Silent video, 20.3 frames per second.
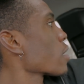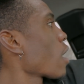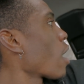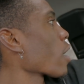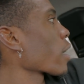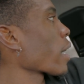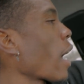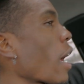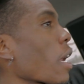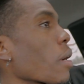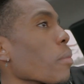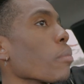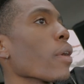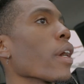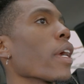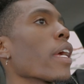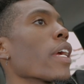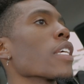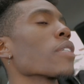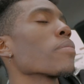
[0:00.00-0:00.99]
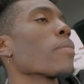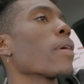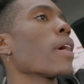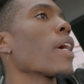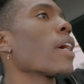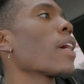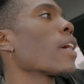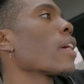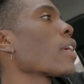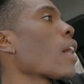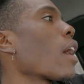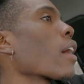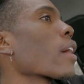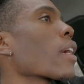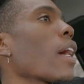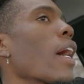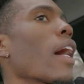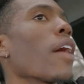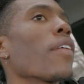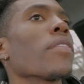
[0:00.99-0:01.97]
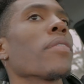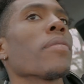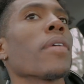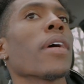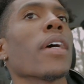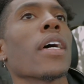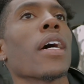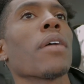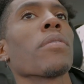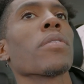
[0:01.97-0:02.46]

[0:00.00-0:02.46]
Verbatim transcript: Y'all can have the braids, man. Y'all can have, it, man.